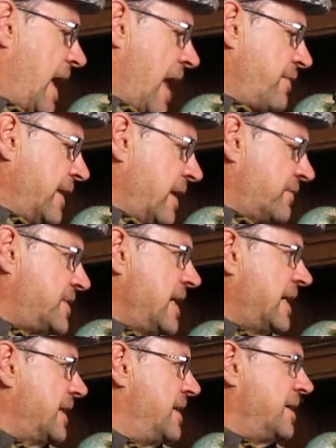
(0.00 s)
I think I've
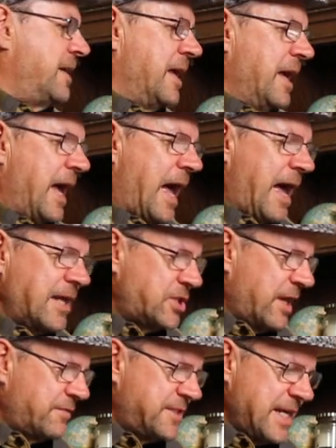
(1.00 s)
taken
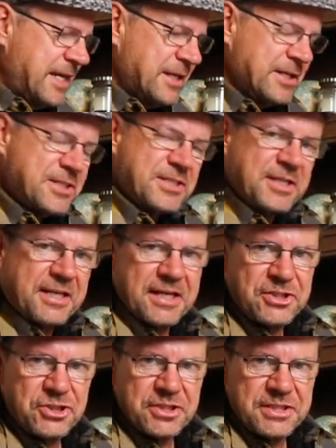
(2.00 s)
it to the
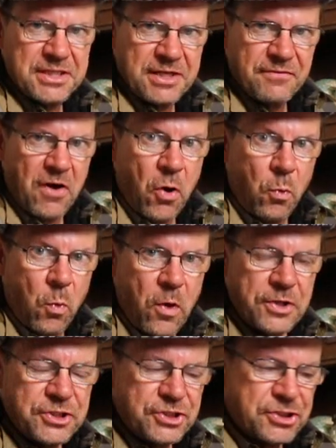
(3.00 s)
kitchen to give it a
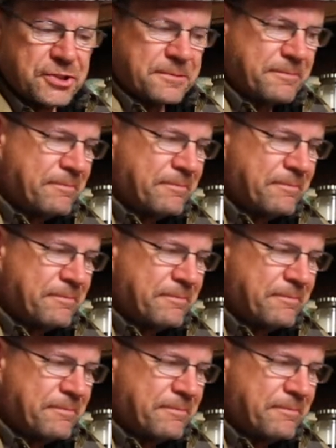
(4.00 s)
wash.